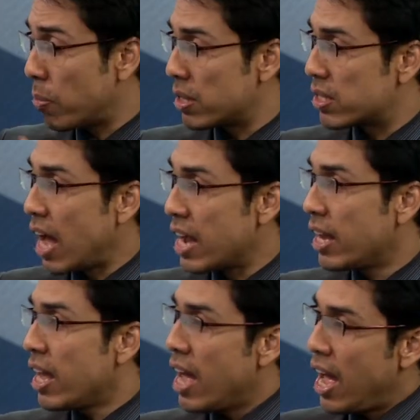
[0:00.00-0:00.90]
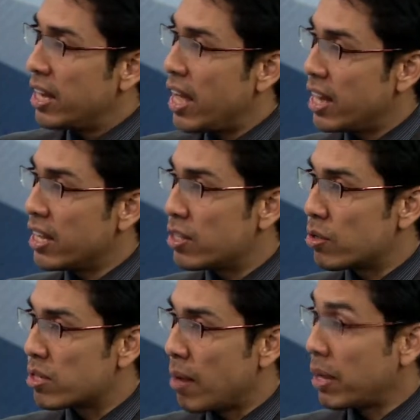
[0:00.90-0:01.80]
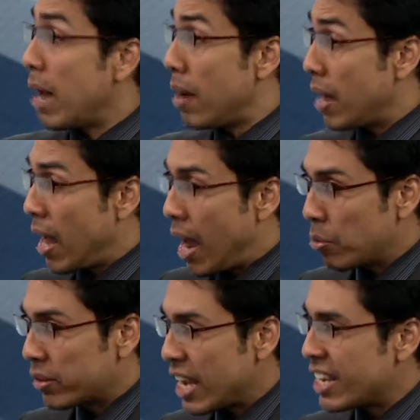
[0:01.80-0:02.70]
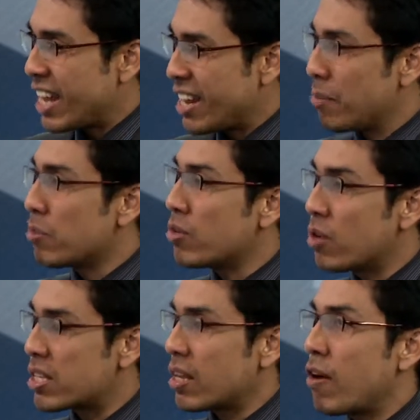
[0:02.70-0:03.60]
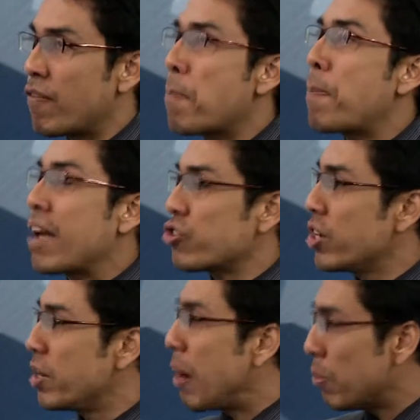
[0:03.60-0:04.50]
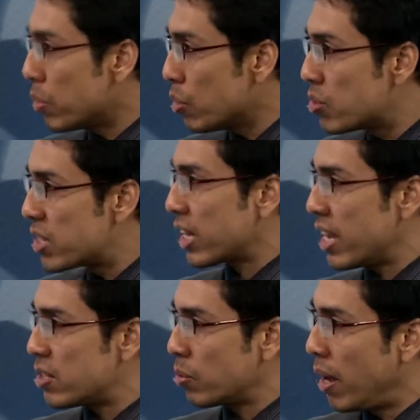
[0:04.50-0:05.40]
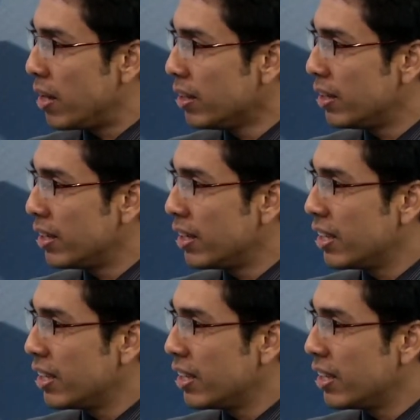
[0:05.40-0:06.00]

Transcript: the corporate side, and then into something, I would take it that you're very passionate about music as well.